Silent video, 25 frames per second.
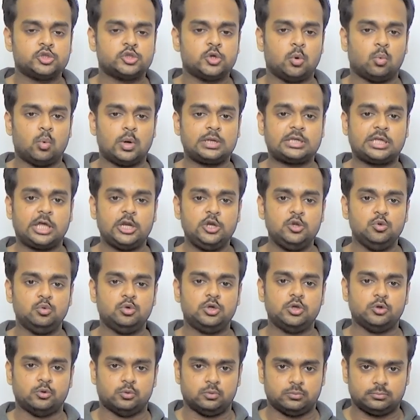So what can you
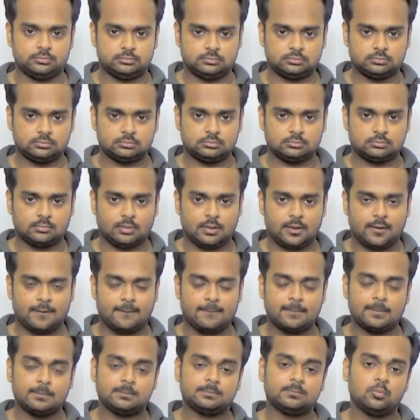do?
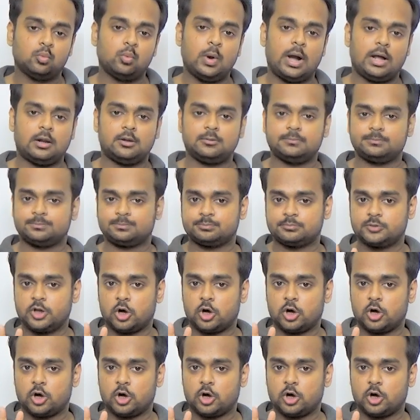Well,